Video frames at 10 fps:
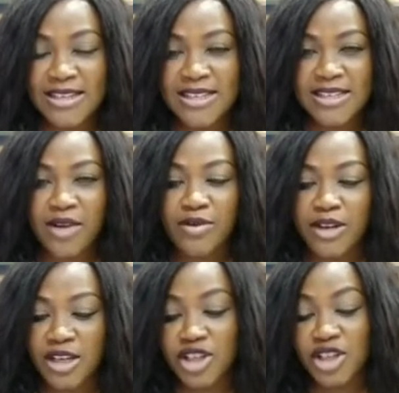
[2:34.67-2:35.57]
and their
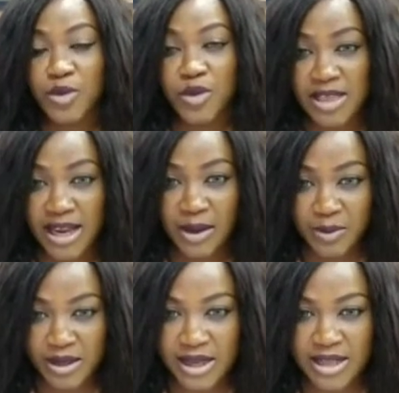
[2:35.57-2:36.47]
relationship with that
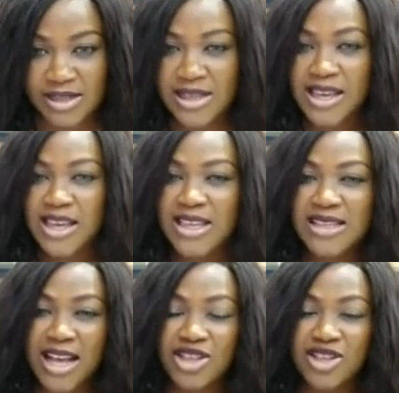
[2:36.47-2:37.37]
applicant
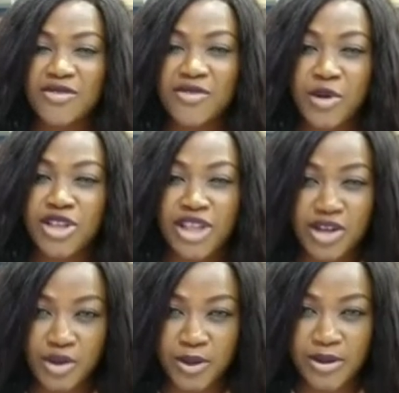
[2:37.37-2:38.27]
is actually very
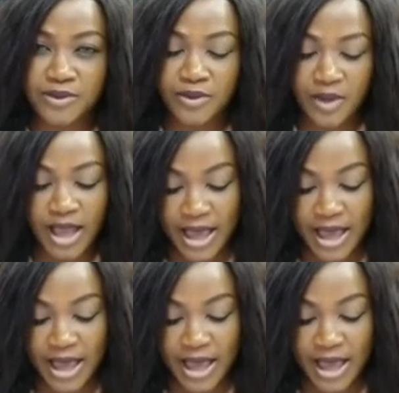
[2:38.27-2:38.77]
genuine.